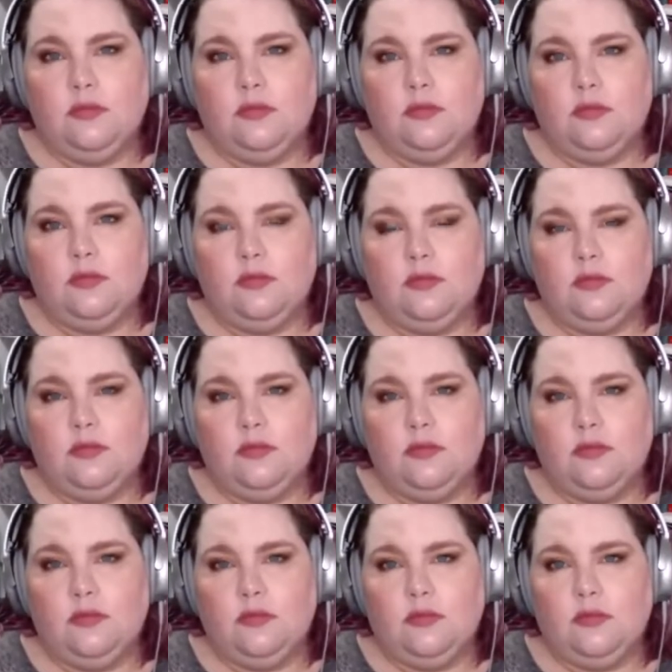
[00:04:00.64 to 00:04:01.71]

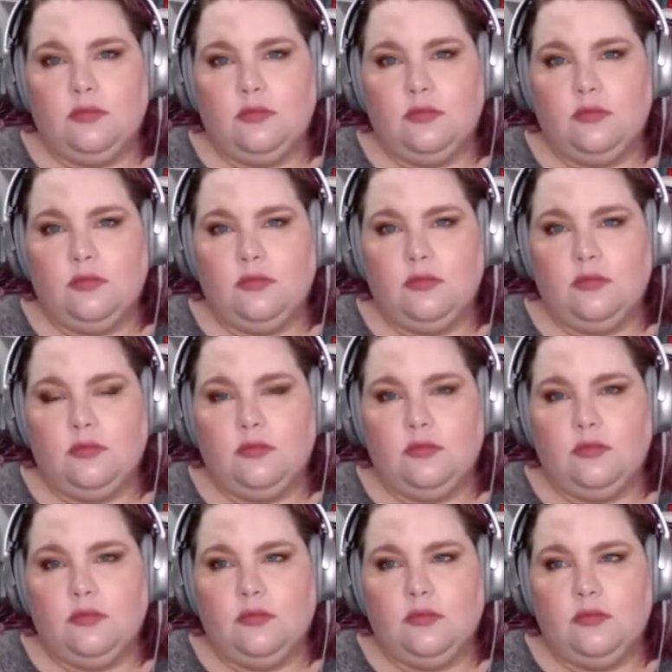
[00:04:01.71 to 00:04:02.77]

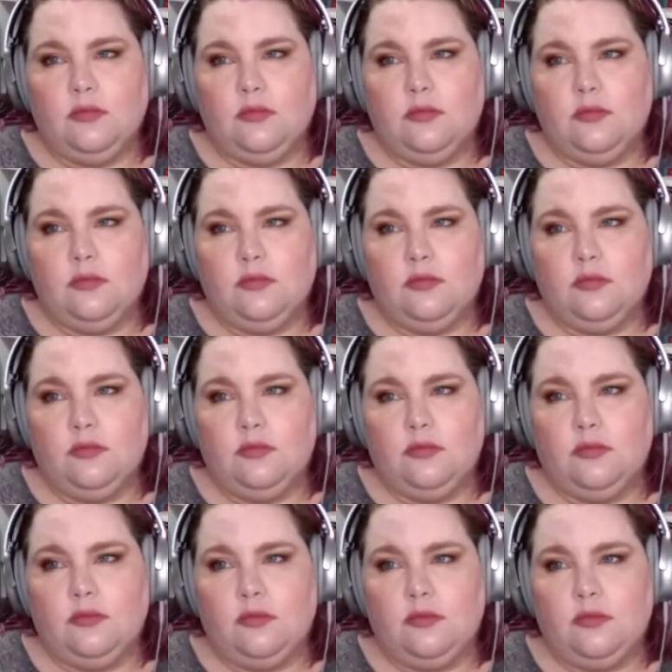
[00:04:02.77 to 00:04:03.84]

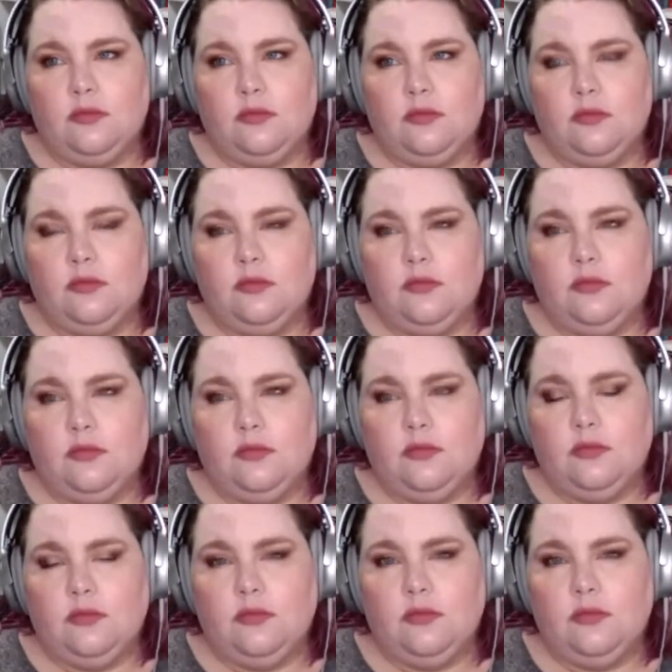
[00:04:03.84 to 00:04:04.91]

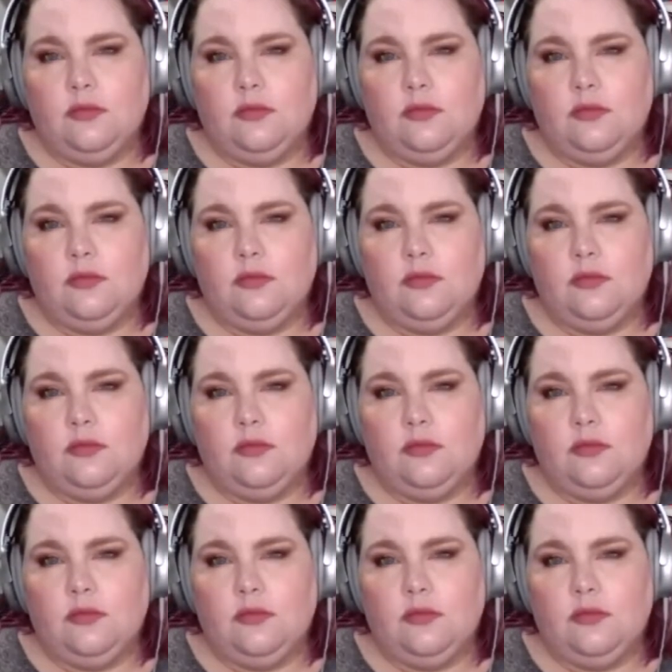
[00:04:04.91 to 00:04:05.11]
The person shown says nothing.